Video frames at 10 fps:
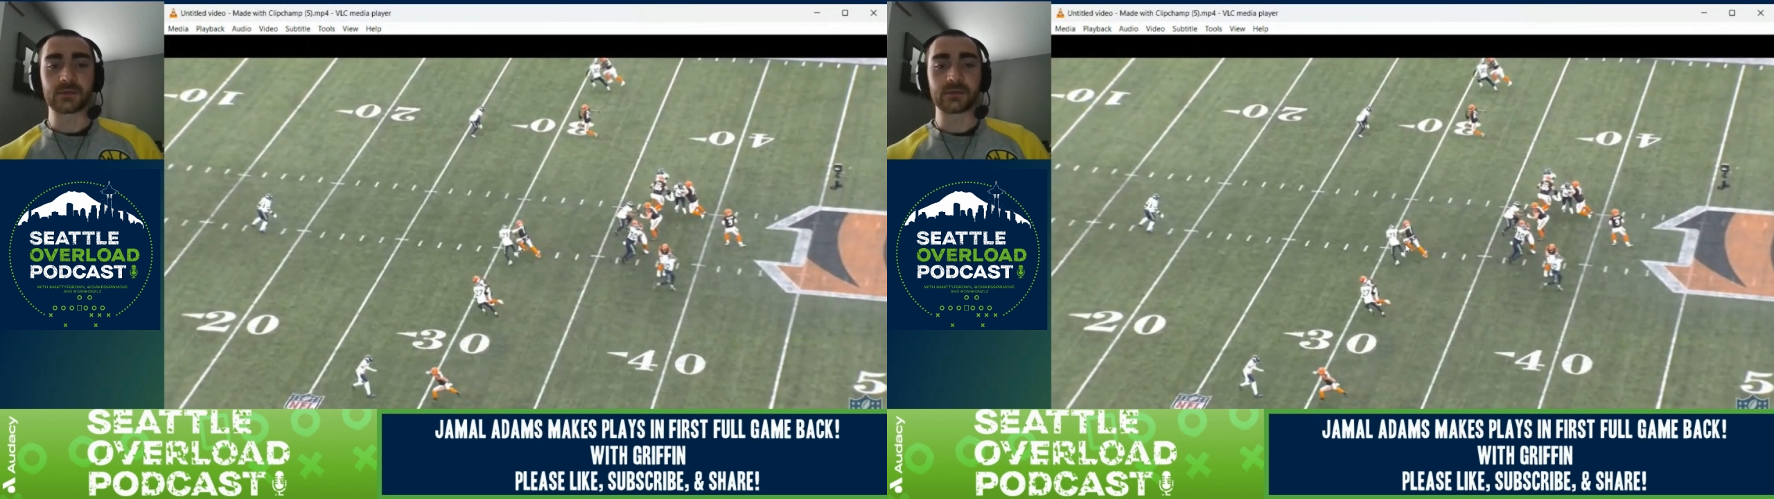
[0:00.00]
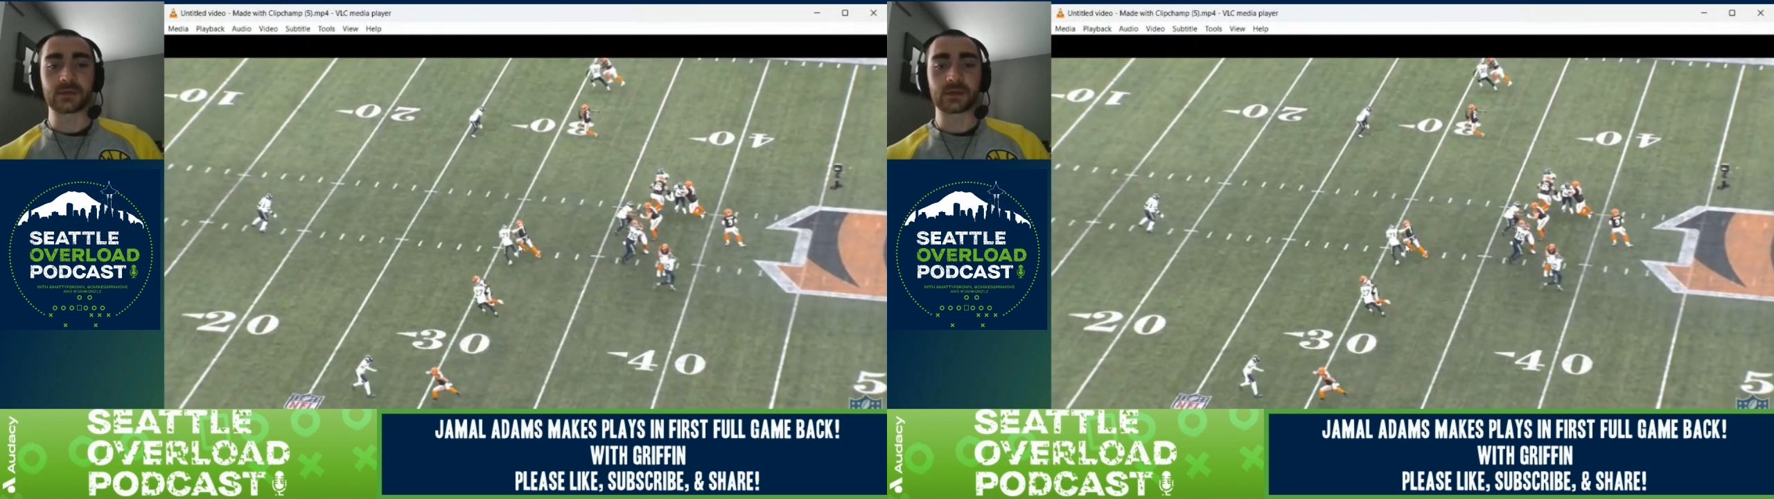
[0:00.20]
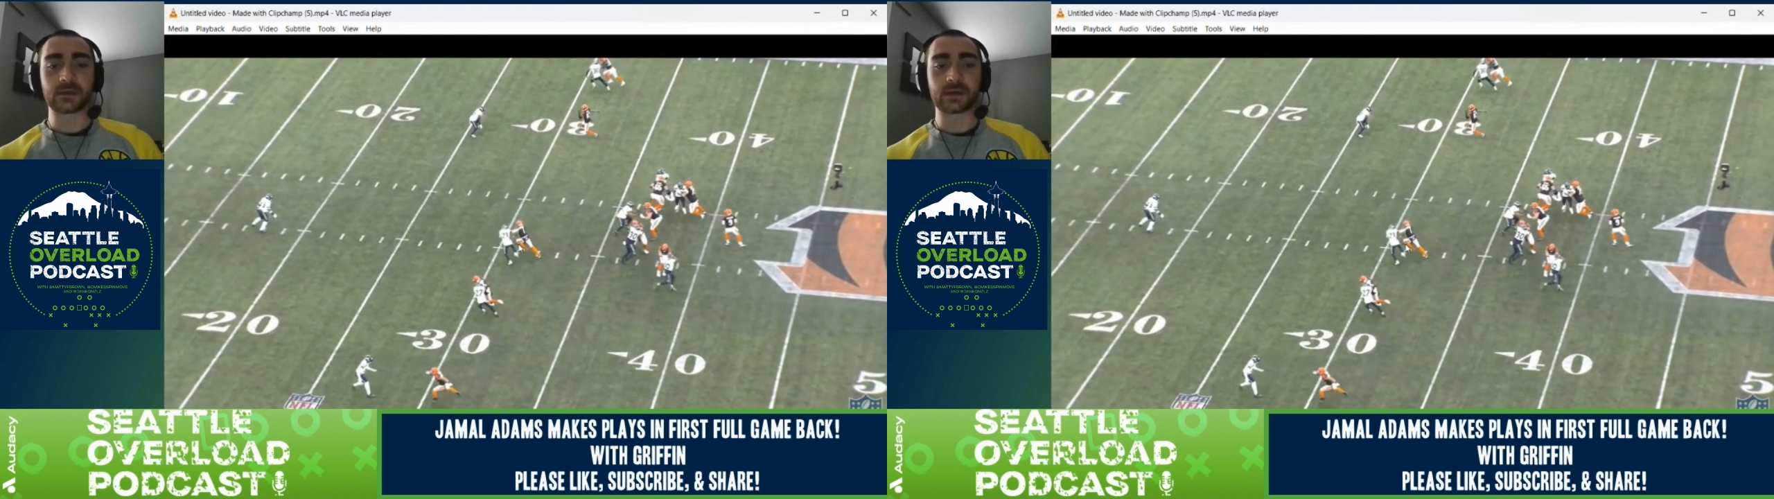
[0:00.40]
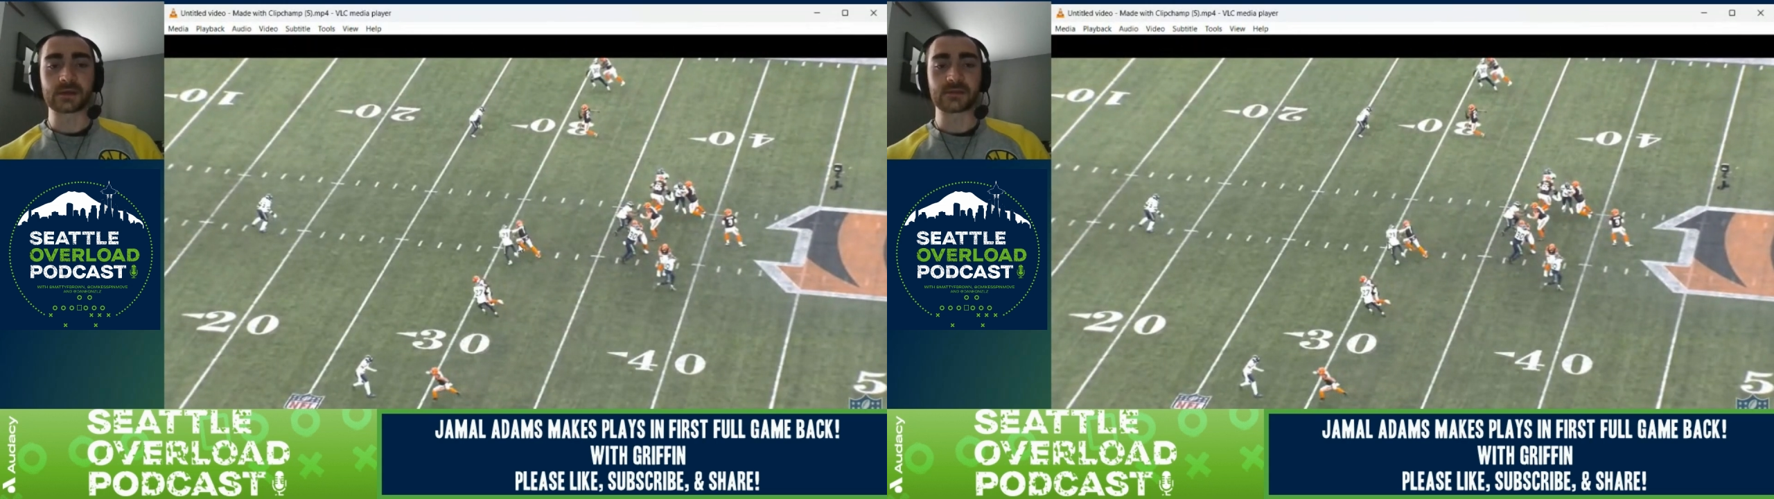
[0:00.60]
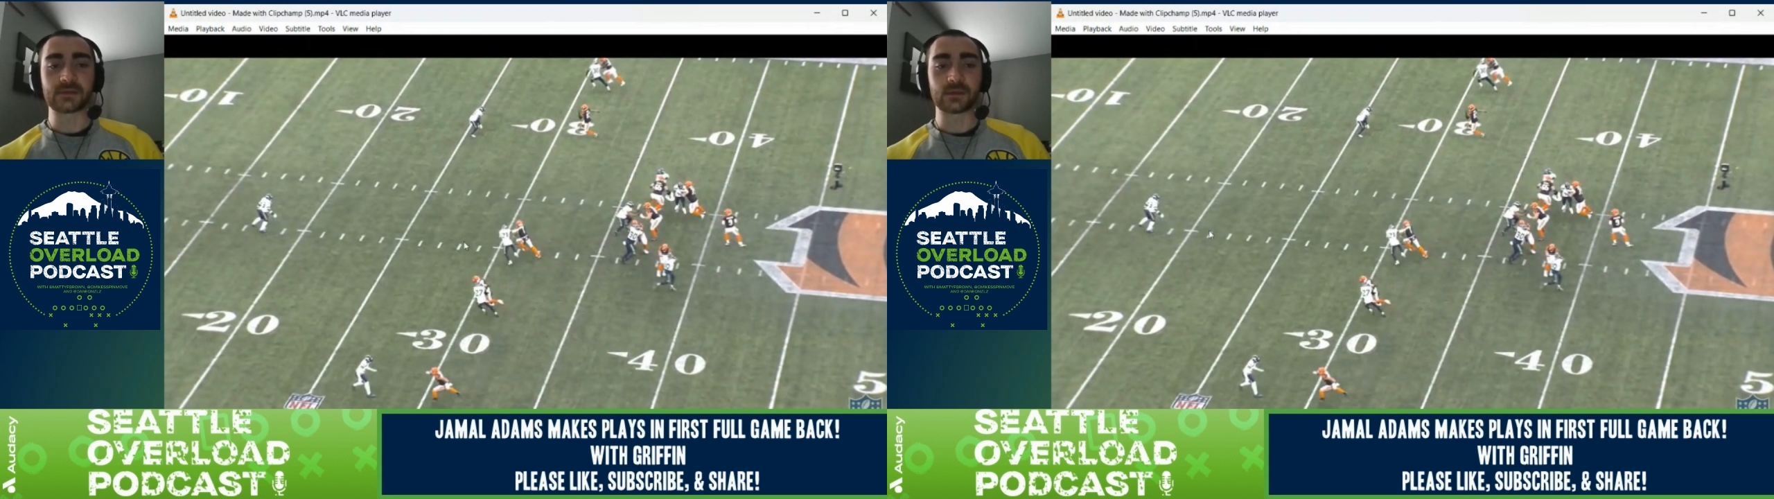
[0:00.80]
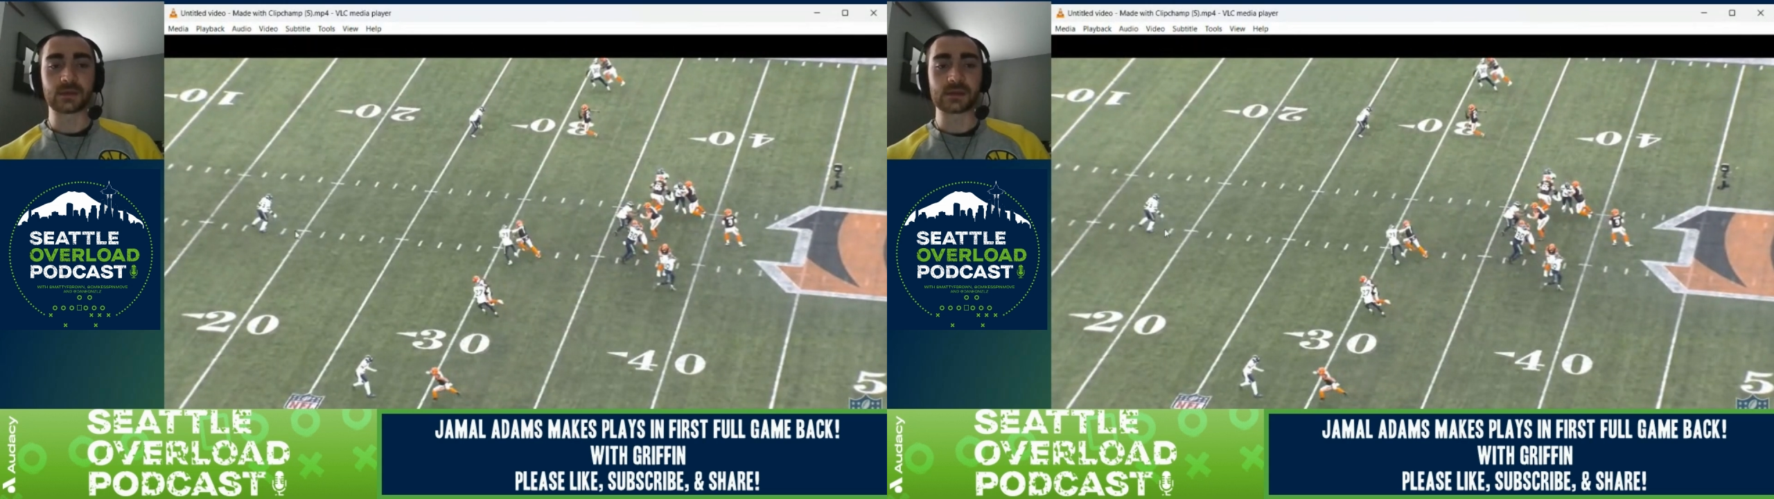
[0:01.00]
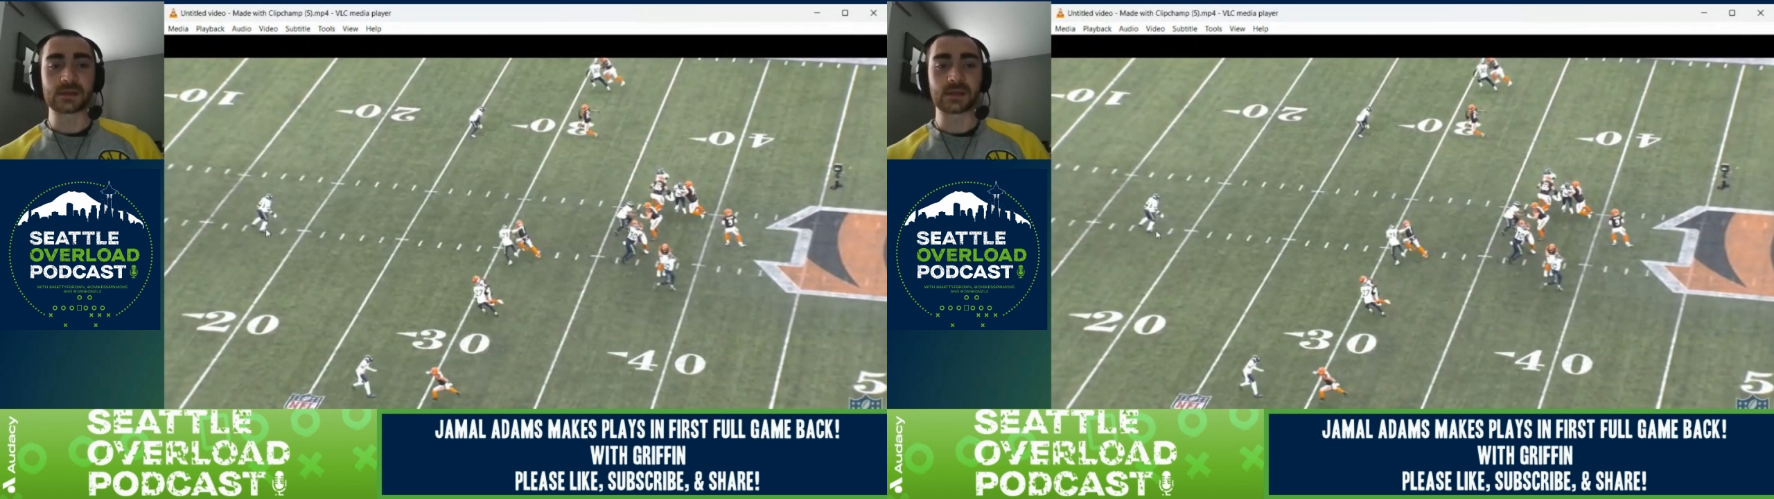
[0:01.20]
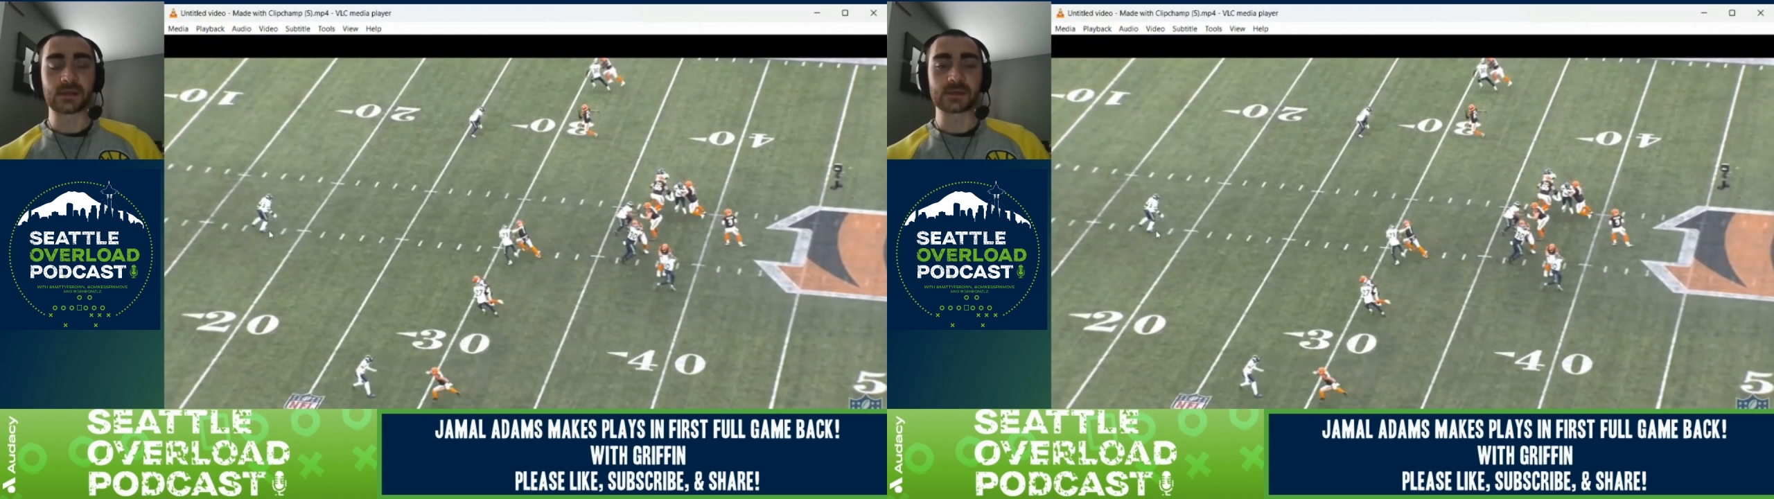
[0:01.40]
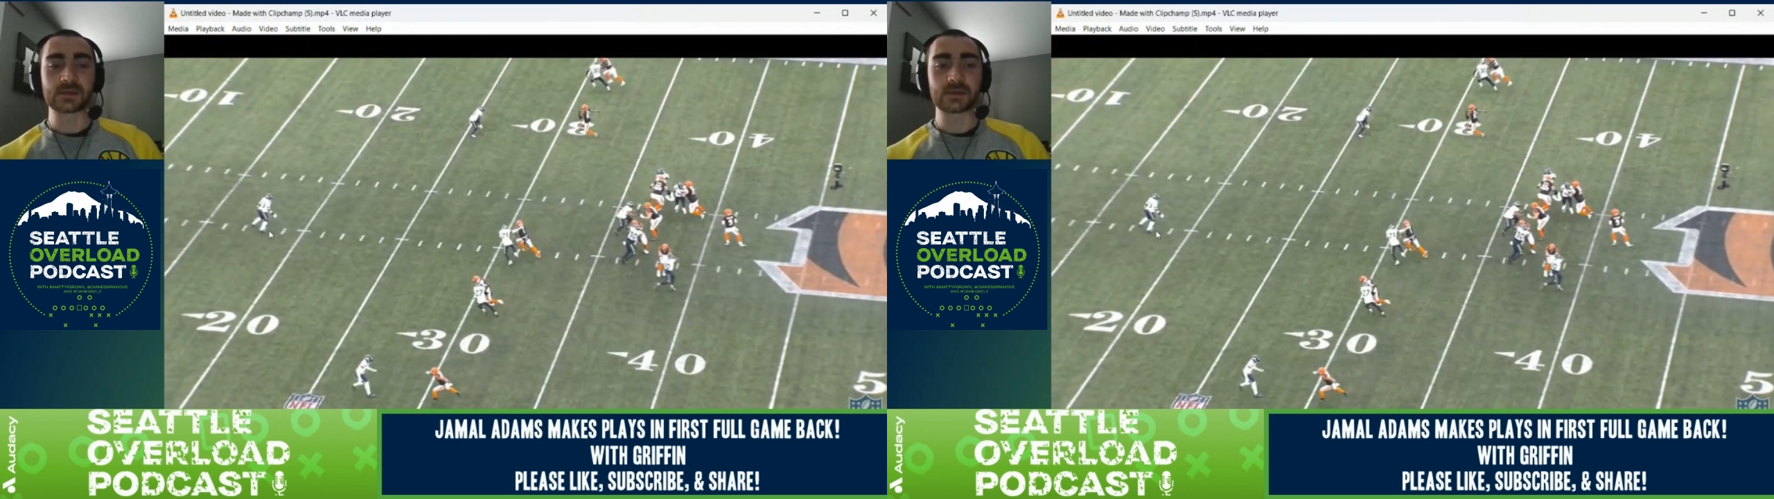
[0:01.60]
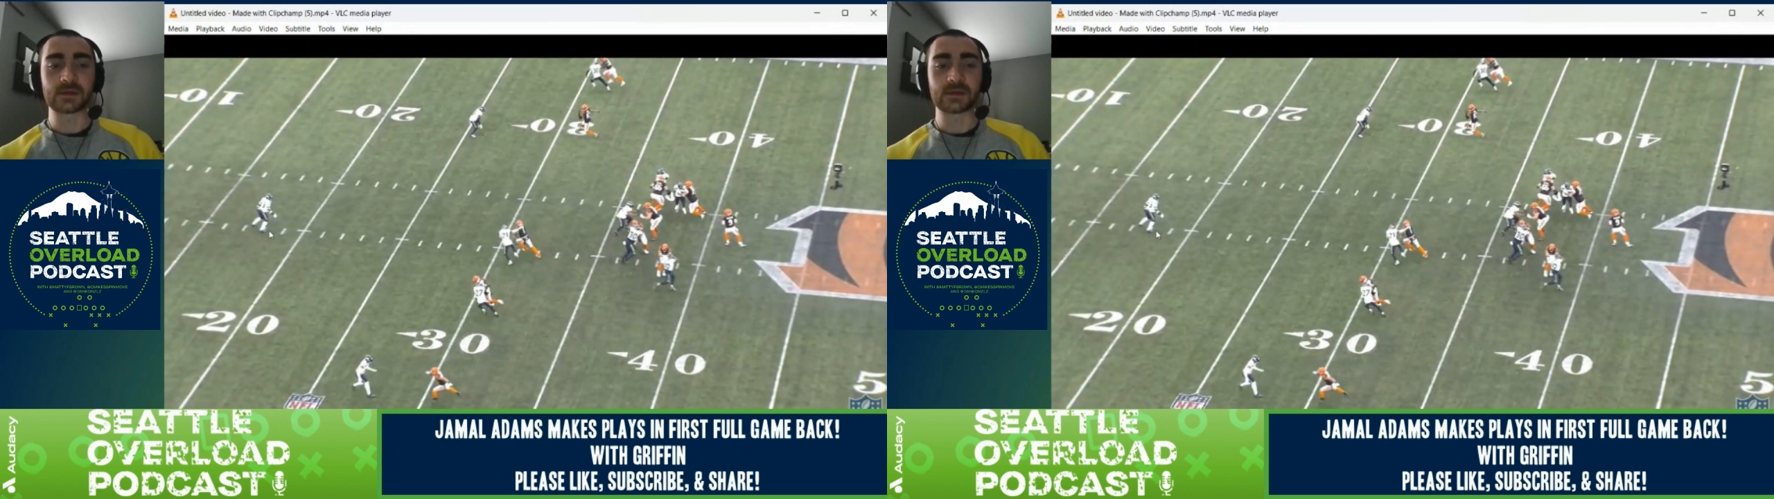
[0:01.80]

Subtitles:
really aggressively with his hips.